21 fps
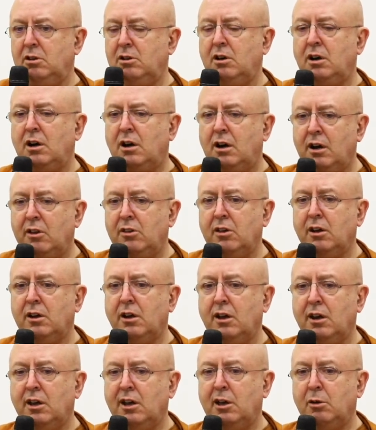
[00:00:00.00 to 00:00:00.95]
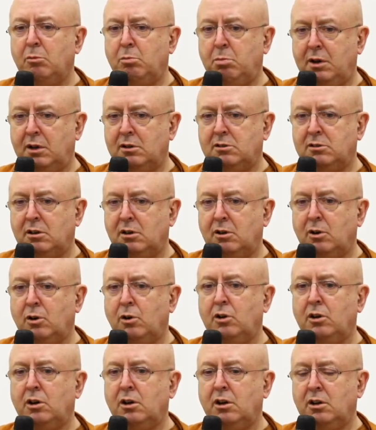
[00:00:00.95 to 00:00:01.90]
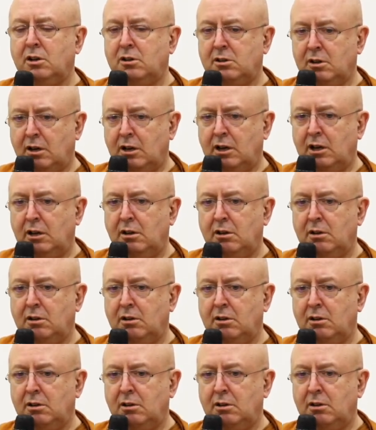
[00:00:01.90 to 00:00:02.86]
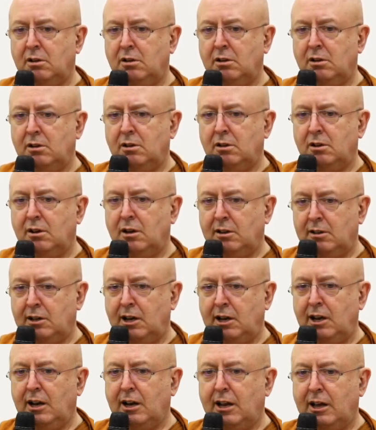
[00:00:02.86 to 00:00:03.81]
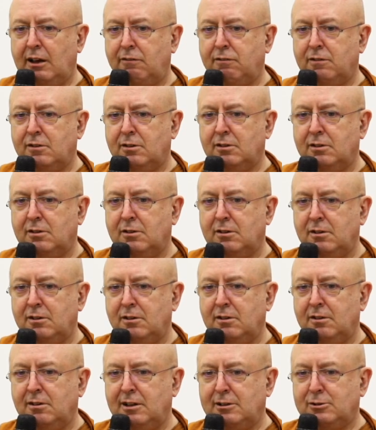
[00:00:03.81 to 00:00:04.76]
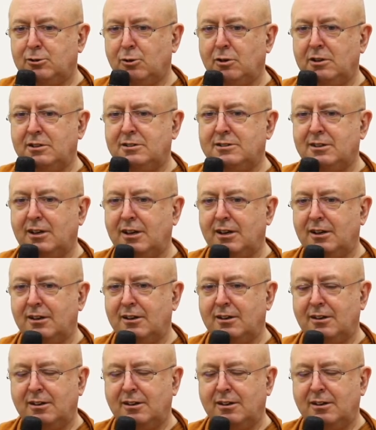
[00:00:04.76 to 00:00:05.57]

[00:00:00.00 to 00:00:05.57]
you're either going to get better or you're going to die. And then he left. That's all he said.